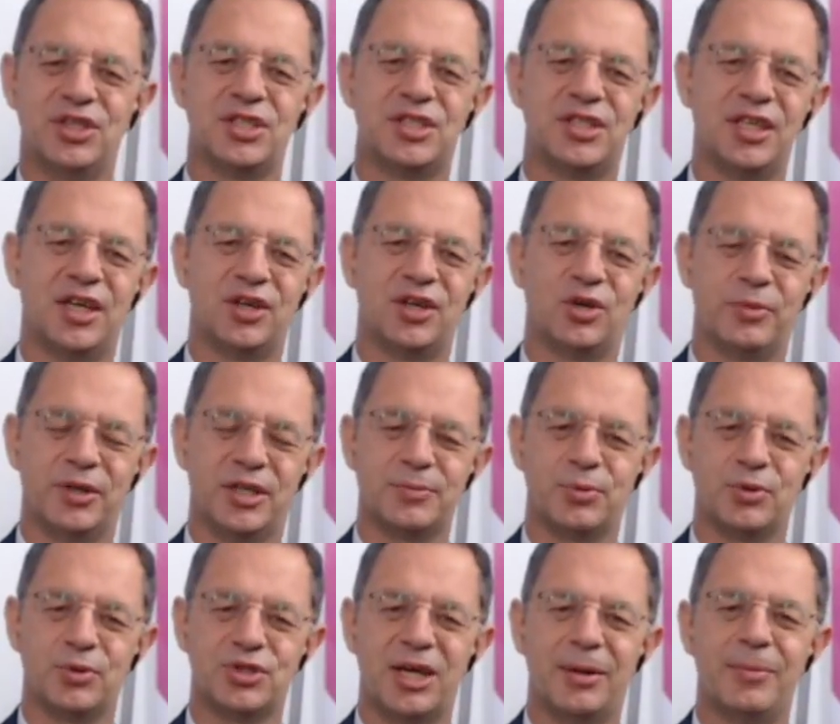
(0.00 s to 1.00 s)
manage as a
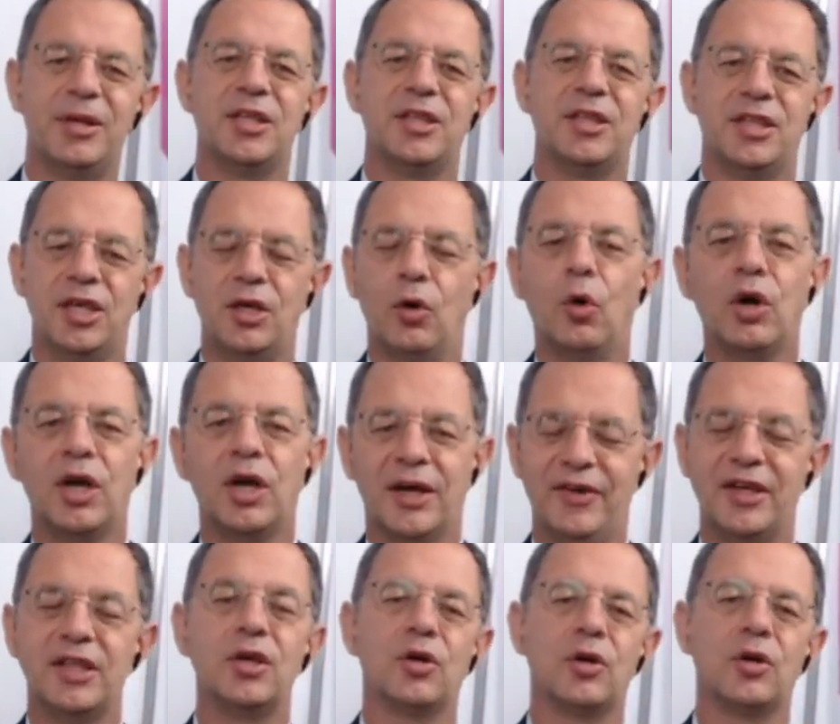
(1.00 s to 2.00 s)
responsible,
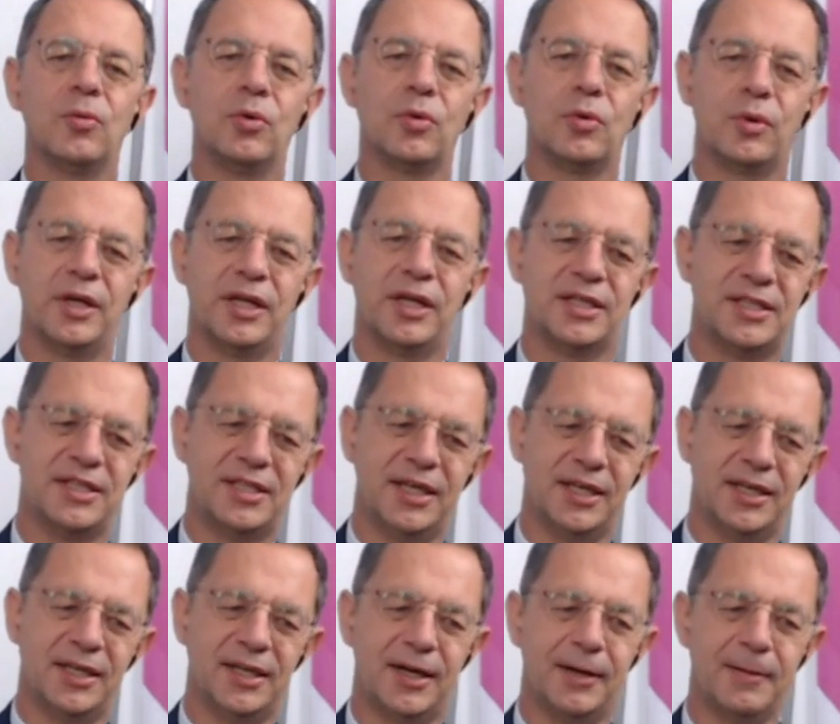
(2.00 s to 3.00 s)
or IT assets you have in a
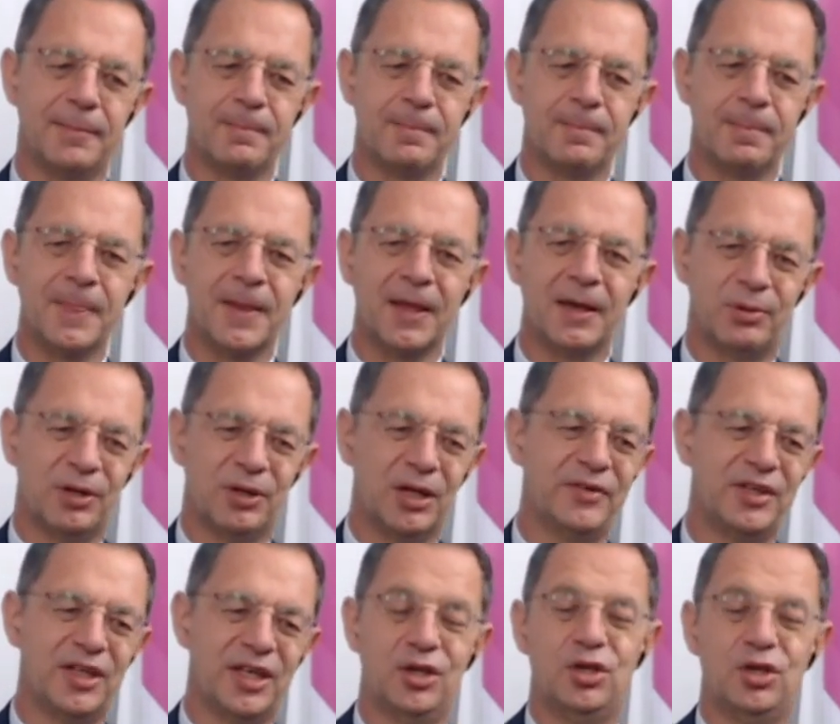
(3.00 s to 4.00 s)
company?
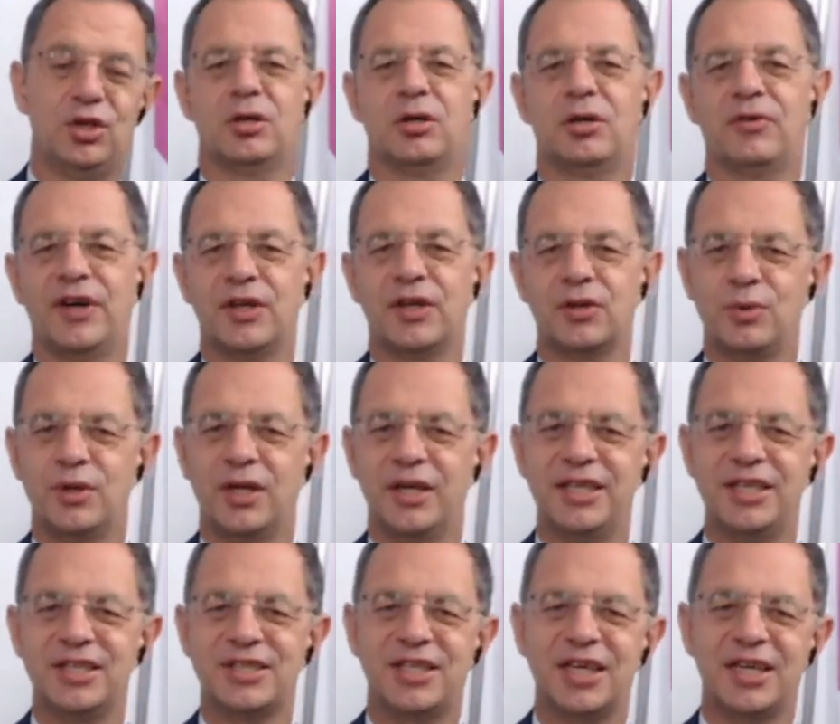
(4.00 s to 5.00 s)
I've made a
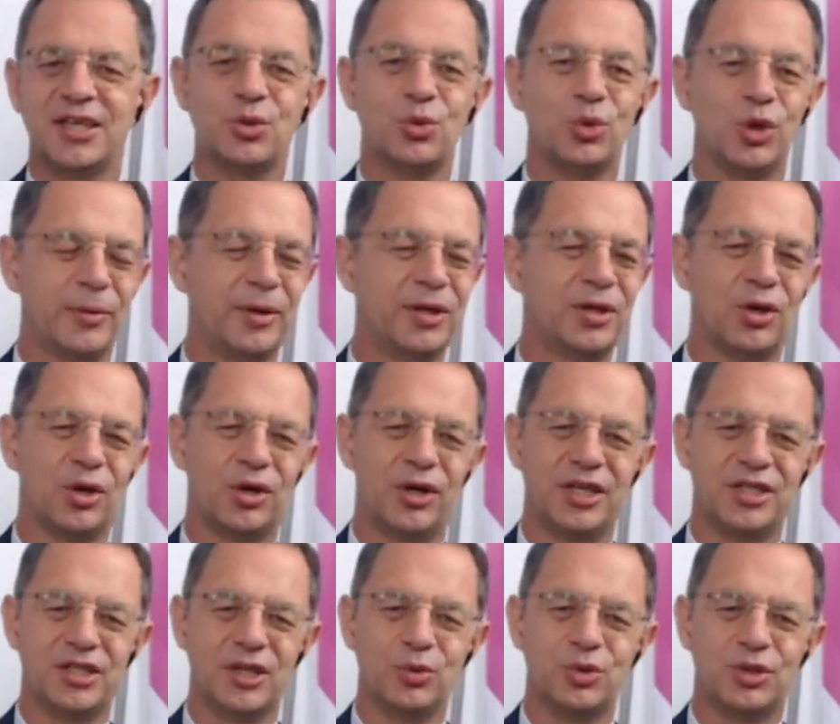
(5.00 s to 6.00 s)
list here. Of
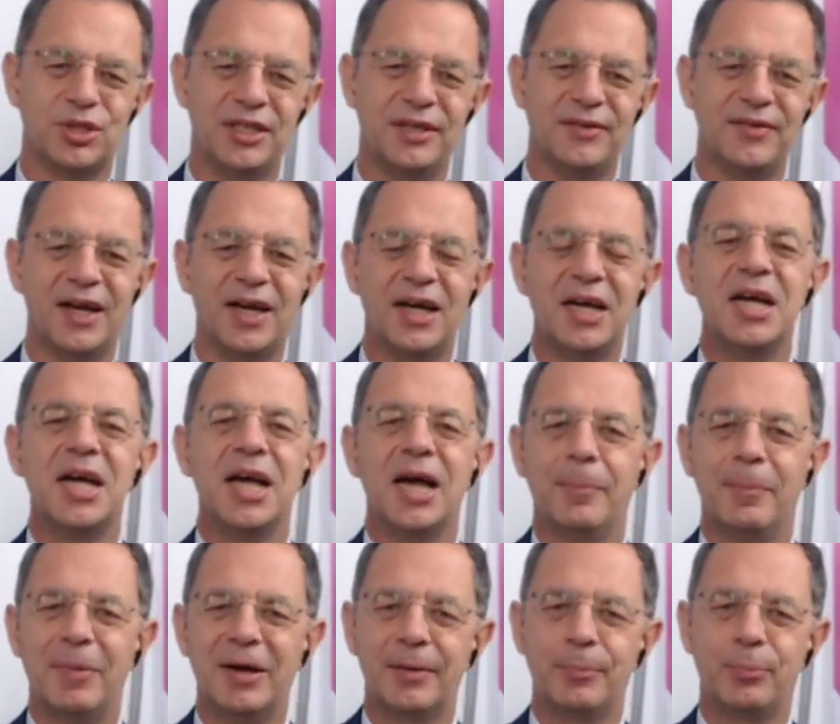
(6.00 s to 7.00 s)
course, it's not
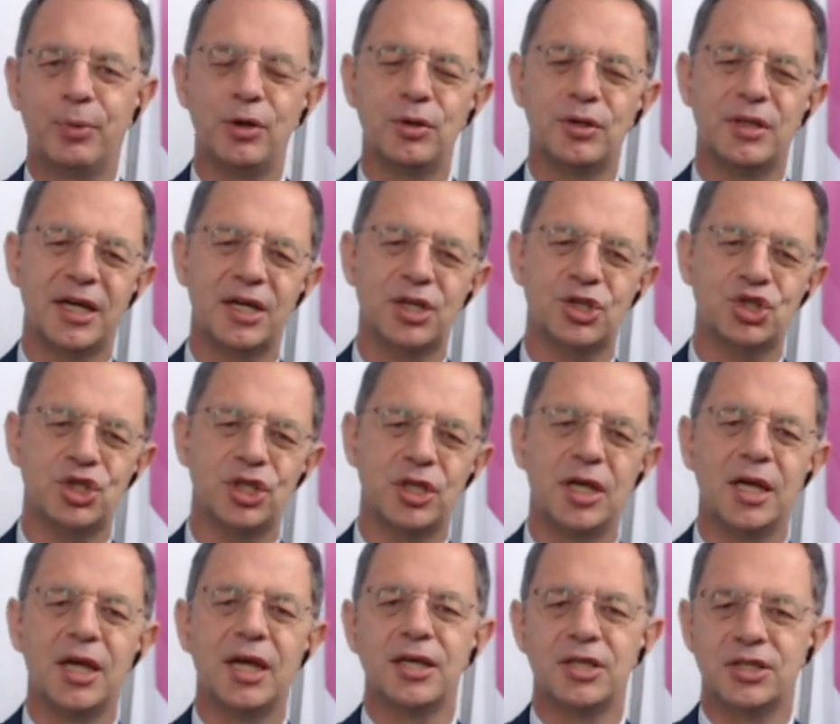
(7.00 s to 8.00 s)

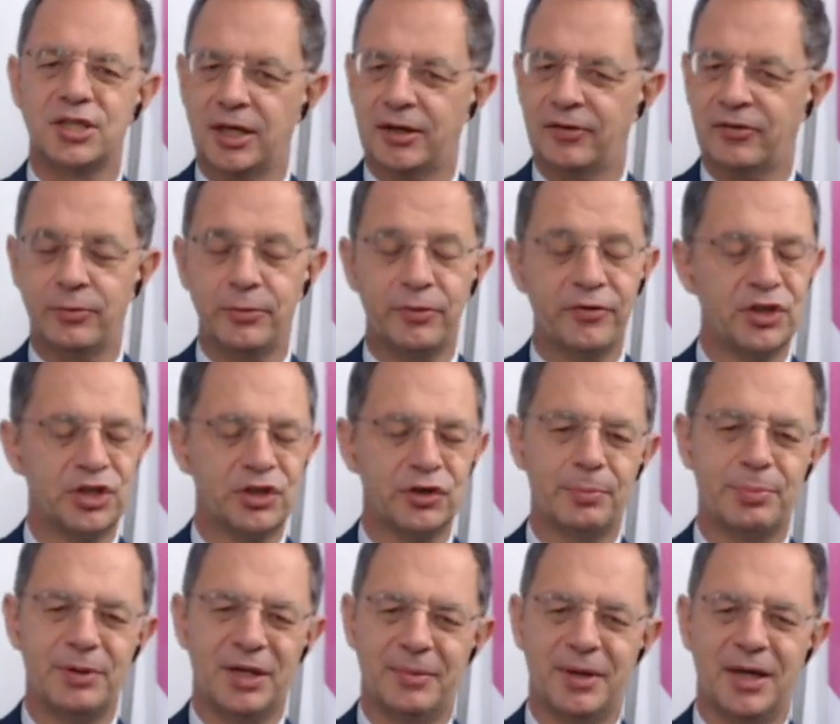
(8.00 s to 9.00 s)
all-encompassing,
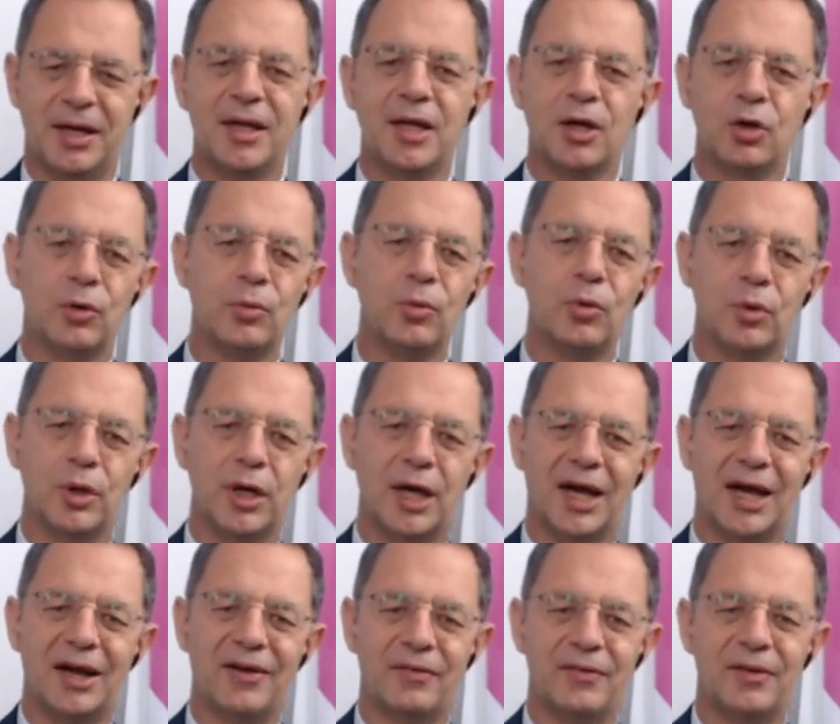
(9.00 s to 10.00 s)
but
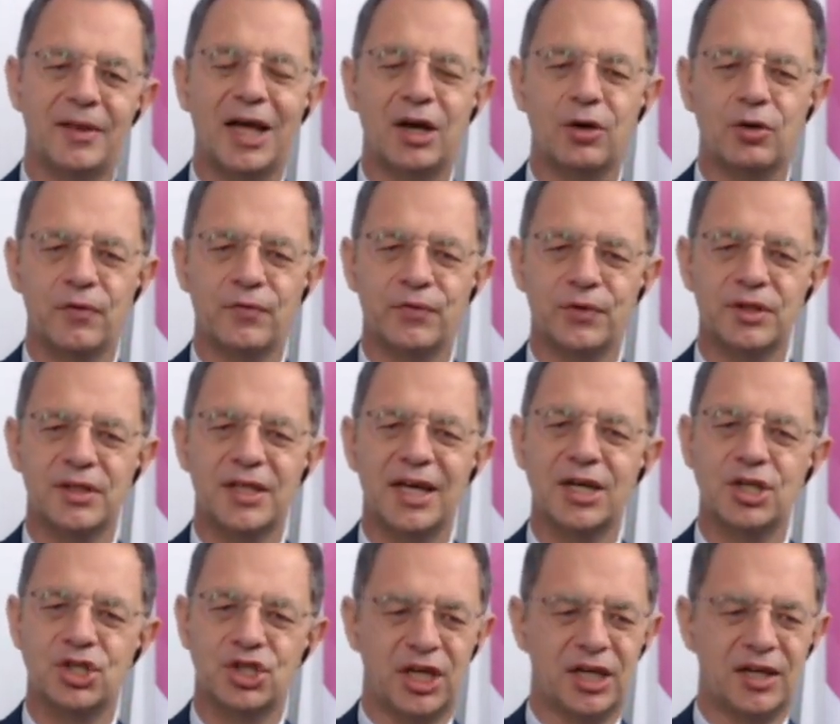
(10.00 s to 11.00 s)
we can think about
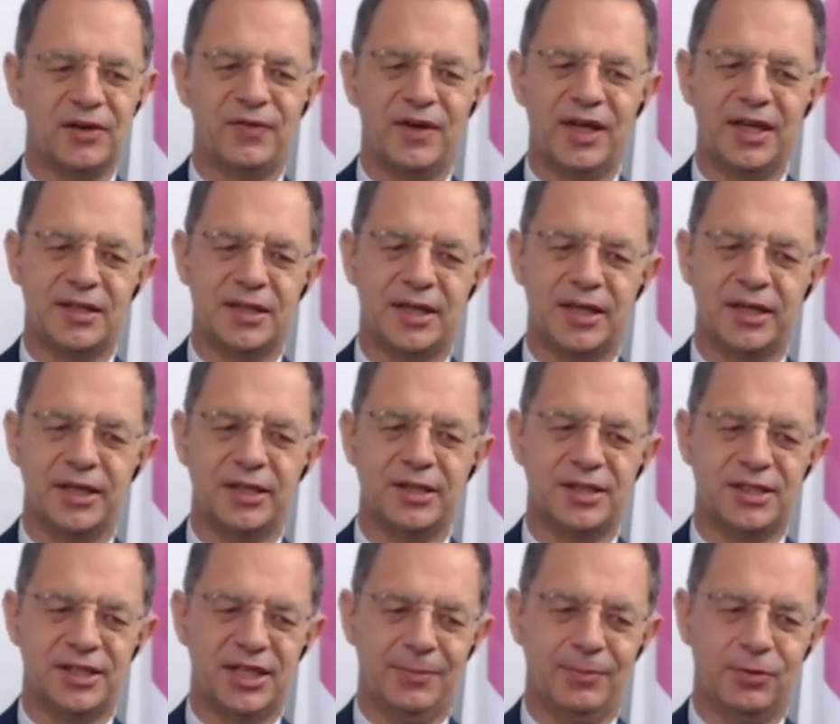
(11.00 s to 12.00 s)
it, and it will
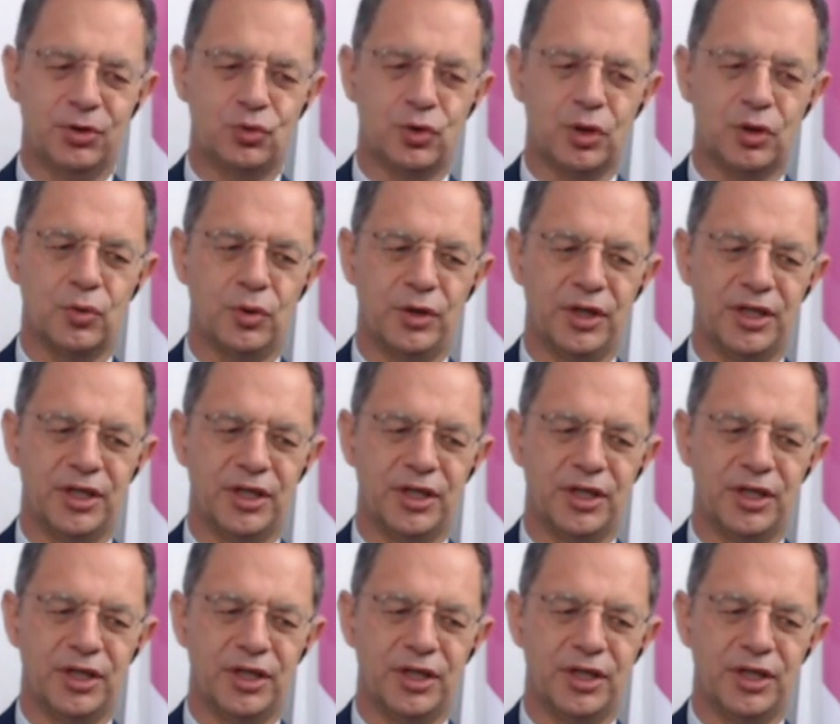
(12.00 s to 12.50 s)
help us